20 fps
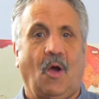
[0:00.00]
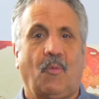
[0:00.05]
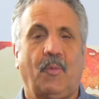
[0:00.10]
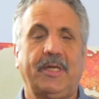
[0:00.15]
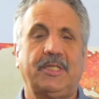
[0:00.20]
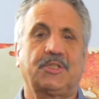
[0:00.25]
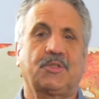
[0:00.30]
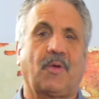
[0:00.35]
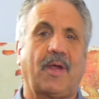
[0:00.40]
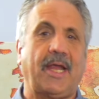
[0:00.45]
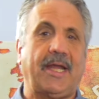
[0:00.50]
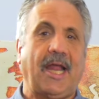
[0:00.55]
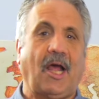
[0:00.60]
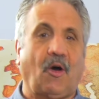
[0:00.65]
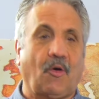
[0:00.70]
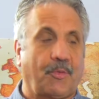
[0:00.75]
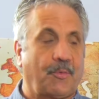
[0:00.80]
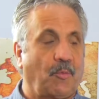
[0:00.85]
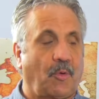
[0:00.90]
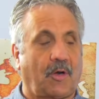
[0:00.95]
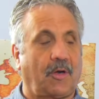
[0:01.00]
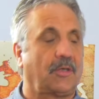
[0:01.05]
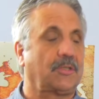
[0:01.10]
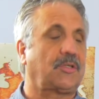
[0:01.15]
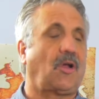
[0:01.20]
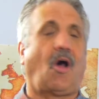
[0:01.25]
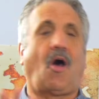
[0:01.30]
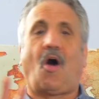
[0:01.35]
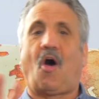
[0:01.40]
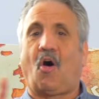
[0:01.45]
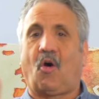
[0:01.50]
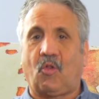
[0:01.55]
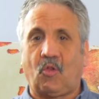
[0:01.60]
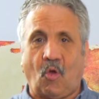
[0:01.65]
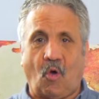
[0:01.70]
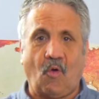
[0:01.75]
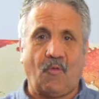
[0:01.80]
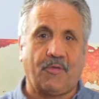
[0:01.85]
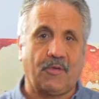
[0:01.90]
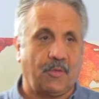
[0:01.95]
We train health workers all
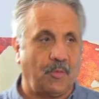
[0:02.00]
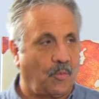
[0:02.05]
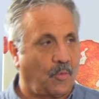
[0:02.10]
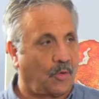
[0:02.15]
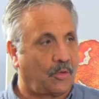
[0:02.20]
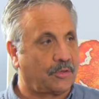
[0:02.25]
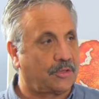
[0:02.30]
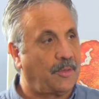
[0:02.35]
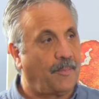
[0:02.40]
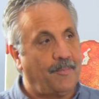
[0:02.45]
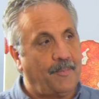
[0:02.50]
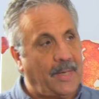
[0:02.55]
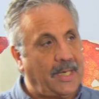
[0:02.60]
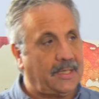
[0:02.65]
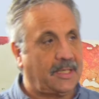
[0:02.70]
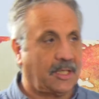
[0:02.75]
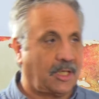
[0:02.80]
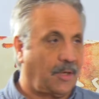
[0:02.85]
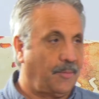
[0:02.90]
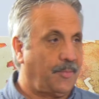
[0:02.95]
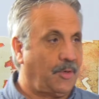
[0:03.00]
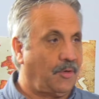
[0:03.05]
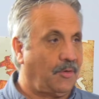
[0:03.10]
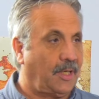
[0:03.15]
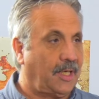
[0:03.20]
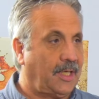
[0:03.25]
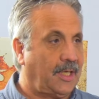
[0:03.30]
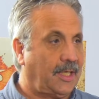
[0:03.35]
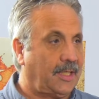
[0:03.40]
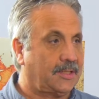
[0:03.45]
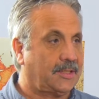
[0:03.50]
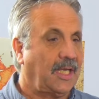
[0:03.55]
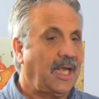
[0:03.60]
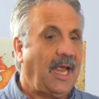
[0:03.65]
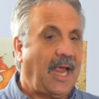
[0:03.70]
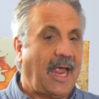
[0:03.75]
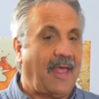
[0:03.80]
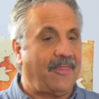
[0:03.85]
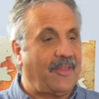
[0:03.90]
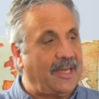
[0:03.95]
over the world to meet the communities
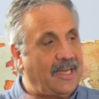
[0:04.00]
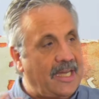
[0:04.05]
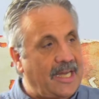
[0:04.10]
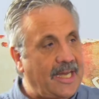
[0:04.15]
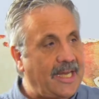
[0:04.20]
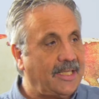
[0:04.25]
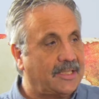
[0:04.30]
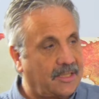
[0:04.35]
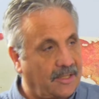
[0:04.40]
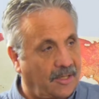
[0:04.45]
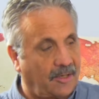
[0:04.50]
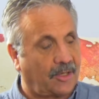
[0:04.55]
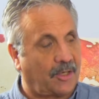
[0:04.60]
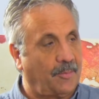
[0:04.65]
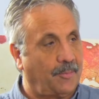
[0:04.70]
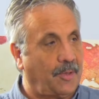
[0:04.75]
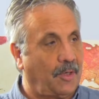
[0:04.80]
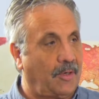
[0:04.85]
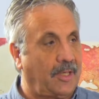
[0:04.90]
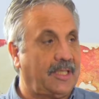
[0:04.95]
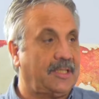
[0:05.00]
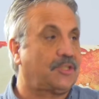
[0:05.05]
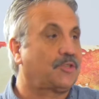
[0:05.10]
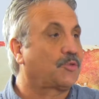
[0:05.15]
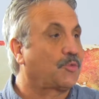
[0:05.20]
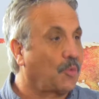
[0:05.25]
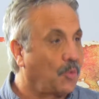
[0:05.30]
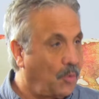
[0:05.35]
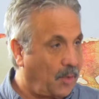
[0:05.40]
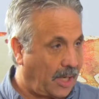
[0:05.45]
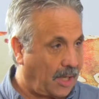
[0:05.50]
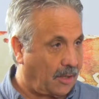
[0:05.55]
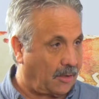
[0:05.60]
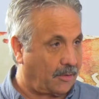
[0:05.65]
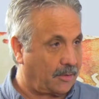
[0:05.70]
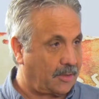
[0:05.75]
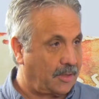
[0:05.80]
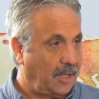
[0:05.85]
and the needs of their communities through health.